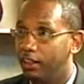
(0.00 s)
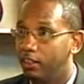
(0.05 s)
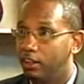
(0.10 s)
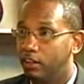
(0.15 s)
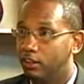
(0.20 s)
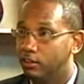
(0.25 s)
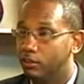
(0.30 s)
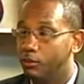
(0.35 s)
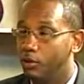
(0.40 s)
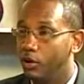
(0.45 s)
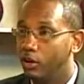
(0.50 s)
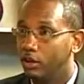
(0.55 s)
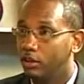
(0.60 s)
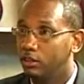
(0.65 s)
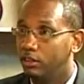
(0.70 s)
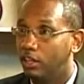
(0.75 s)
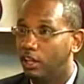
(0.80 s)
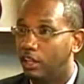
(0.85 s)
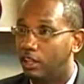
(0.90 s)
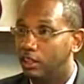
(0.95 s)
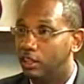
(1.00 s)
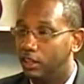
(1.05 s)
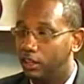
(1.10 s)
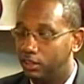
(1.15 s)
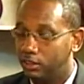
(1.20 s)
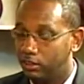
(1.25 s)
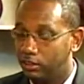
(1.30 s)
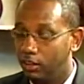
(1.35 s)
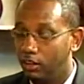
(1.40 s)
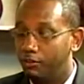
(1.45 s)
There's
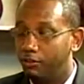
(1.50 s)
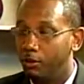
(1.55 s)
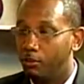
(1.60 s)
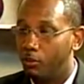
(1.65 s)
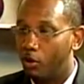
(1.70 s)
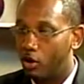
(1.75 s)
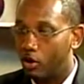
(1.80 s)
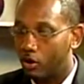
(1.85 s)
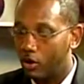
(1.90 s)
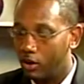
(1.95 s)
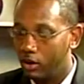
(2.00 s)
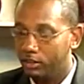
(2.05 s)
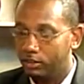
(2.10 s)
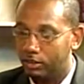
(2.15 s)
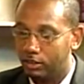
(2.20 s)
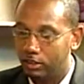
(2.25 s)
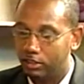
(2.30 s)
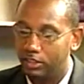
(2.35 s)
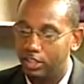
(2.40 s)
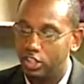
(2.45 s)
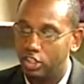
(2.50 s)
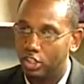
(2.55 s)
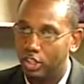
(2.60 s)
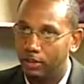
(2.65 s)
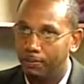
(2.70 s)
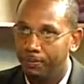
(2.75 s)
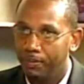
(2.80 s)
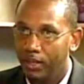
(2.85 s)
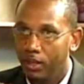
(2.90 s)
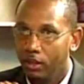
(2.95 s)
there's need for more
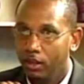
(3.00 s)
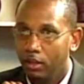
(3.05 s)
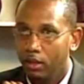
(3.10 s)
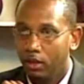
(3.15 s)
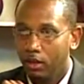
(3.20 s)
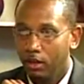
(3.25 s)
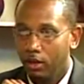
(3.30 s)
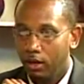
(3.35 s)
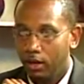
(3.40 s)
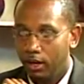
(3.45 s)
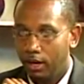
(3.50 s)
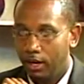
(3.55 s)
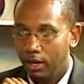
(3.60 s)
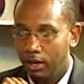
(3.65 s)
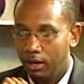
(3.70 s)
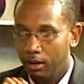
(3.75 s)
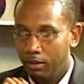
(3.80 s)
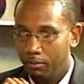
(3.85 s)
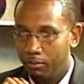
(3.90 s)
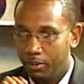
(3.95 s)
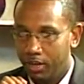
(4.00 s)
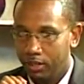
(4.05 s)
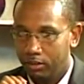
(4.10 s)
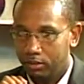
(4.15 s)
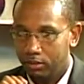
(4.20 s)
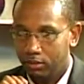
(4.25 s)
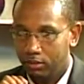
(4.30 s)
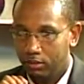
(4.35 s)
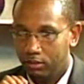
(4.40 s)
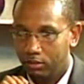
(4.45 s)
consultation.
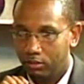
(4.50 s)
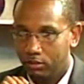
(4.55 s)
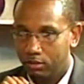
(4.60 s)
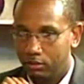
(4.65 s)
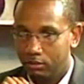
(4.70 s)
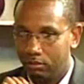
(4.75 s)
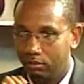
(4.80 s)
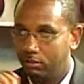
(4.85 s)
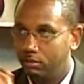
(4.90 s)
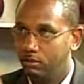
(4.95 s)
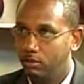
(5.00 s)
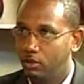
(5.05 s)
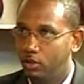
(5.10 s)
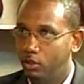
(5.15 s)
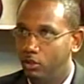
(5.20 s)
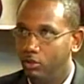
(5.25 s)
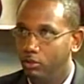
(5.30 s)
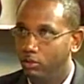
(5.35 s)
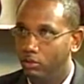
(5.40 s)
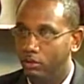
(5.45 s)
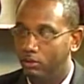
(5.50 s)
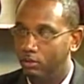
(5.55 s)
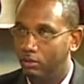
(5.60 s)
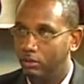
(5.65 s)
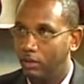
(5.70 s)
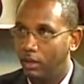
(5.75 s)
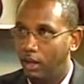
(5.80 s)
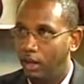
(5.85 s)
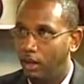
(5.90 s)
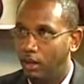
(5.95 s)
But you,
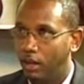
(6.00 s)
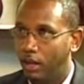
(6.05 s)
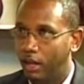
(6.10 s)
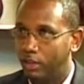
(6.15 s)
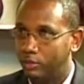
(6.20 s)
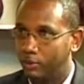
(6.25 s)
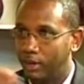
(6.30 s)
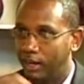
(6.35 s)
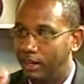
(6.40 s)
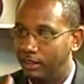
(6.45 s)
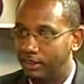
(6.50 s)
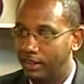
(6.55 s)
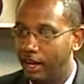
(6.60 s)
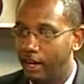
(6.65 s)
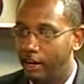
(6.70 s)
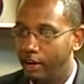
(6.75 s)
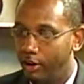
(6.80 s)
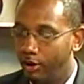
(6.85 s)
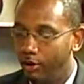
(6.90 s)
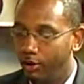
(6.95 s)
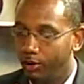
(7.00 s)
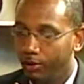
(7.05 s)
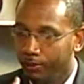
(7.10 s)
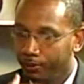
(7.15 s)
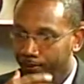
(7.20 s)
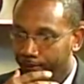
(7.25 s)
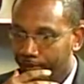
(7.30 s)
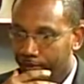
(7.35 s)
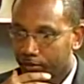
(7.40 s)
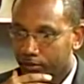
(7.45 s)
as well as I know,
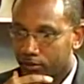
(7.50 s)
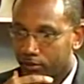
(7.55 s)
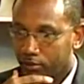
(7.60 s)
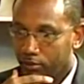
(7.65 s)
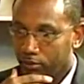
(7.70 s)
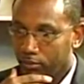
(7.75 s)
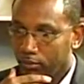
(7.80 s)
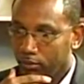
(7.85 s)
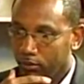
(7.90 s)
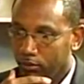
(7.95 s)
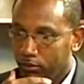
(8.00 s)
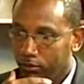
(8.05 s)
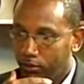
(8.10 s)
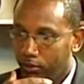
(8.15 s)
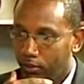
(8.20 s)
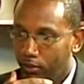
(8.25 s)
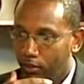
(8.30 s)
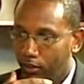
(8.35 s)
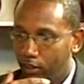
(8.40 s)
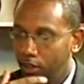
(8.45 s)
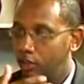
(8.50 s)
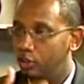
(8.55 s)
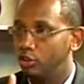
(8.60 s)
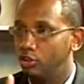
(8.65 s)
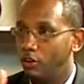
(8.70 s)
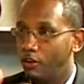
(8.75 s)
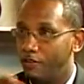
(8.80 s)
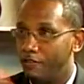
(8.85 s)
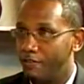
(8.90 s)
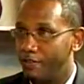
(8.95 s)
the
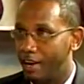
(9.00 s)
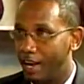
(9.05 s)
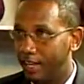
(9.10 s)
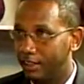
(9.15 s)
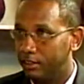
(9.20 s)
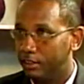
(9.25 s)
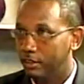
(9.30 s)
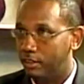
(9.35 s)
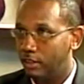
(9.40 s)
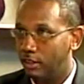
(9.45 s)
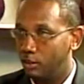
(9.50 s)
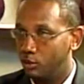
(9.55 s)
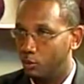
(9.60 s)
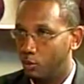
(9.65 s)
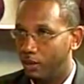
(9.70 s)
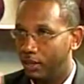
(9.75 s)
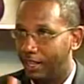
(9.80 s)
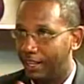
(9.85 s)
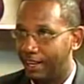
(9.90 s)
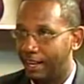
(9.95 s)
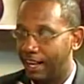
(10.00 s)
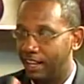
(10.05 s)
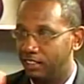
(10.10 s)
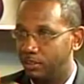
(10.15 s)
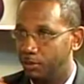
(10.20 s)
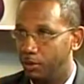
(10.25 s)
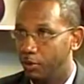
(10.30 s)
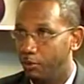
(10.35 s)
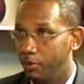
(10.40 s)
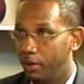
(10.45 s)
issue of VAT is one that
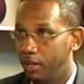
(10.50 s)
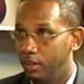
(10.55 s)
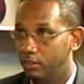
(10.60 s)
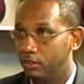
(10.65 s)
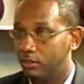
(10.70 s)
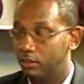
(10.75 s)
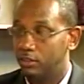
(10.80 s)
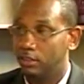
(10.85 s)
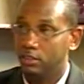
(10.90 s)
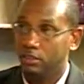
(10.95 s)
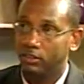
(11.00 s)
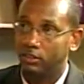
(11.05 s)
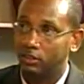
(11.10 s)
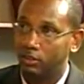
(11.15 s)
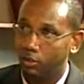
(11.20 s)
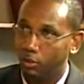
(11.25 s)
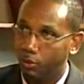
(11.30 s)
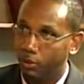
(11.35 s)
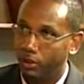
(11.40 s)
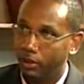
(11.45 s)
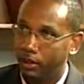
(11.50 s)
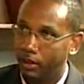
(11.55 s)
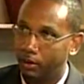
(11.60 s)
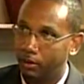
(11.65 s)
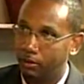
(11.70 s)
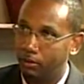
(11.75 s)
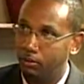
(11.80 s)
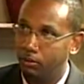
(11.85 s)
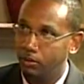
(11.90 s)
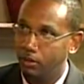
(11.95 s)
has been raised since you were
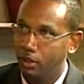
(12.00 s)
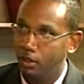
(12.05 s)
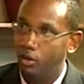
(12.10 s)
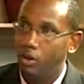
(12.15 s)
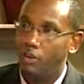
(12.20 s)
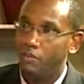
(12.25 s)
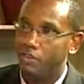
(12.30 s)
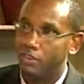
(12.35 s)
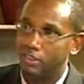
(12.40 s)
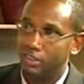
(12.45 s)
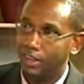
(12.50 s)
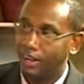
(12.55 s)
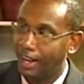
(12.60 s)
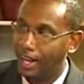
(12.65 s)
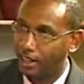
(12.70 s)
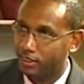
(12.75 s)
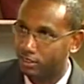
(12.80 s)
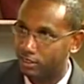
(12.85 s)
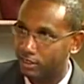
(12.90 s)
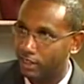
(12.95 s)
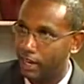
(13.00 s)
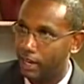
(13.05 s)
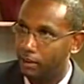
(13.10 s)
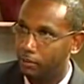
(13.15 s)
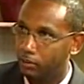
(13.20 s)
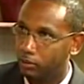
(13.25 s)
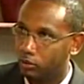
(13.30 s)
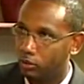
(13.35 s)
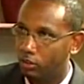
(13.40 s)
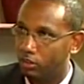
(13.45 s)
in office the last
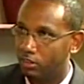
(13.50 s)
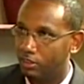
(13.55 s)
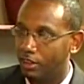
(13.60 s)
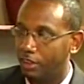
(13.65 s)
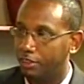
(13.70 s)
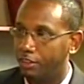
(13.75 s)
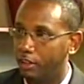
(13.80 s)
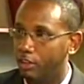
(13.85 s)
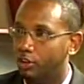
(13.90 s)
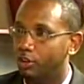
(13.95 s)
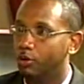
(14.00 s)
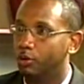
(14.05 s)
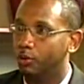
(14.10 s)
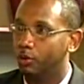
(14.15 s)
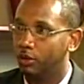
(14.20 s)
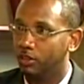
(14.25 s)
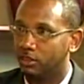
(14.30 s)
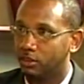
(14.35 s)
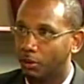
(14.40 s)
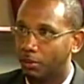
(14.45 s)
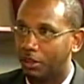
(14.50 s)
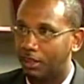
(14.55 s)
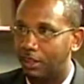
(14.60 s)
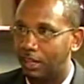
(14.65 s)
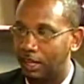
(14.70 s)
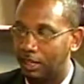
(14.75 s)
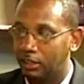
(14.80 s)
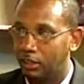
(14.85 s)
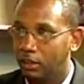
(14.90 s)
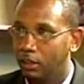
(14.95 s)
time. So it's nothing new. It's something that